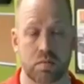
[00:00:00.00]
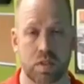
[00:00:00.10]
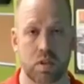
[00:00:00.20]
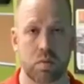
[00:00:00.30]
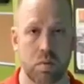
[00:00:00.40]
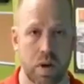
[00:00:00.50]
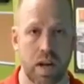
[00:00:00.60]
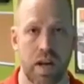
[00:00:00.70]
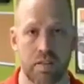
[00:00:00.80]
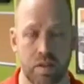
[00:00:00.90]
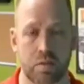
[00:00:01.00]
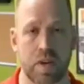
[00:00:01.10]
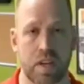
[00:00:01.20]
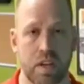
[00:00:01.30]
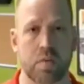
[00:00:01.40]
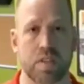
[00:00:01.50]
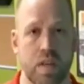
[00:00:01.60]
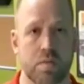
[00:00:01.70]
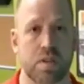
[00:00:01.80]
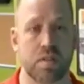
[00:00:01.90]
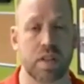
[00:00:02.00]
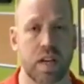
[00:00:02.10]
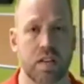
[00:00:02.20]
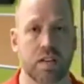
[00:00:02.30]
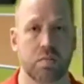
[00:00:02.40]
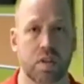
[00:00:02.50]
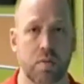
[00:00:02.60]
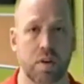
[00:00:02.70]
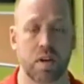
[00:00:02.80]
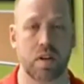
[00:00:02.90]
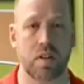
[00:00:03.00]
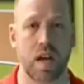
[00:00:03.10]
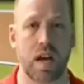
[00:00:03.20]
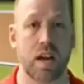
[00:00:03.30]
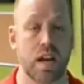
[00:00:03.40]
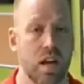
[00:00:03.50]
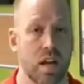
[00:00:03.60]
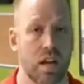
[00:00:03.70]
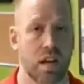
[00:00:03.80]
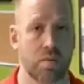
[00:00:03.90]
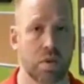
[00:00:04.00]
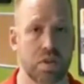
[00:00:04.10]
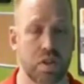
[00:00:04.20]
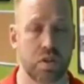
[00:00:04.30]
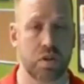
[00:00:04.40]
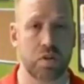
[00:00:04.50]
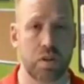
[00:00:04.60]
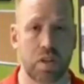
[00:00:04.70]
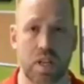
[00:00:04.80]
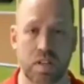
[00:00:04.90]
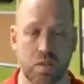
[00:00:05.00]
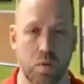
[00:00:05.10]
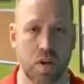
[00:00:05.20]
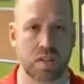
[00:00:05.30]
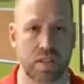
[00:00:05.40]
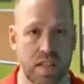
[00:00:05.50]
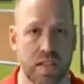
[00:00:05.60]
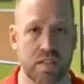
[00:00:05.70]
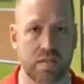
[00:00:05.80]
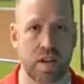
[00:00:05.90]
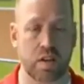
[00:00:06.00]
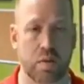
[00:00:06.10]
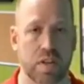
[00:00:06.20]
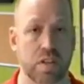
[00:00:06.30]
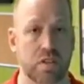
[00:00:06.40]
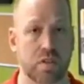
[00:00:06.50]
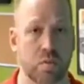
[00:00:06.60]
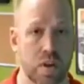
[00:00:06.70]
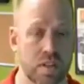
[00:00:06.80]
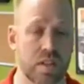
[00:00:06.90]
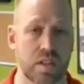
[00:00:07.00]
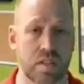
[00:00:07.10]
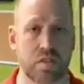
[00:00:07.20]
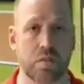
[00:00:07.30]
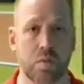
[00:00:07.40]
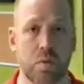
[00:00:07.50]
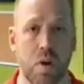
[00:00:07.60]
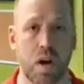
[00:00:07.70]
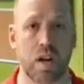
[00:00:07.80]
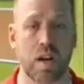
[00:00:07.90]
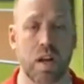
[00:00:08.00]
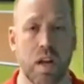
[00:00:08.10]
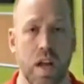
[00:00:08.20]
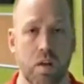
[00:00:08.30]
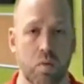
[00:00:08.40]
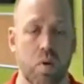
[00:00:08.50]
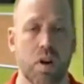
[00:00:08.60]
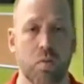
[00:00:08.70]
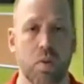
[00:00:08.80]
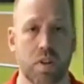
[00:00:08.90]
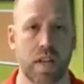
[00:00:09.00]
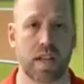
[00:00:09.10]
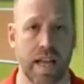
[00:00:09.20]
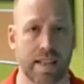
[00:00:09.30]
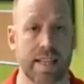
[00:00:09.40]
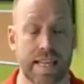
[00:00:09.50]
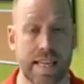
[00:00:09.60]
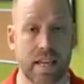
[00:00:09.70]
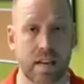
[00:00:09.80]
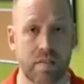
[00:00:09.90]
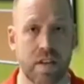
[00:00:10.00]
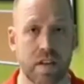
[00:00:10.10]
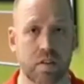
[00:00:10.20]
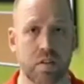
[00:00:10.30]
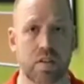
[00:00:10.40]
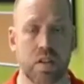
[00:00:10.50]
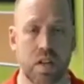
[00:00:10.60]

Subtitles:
You know, we want to have the greeting and reception of the customer coming onto the lot. Number 2 is a wants and needs evaluation. So what does the consumer want and what will they likely need in a vehicle?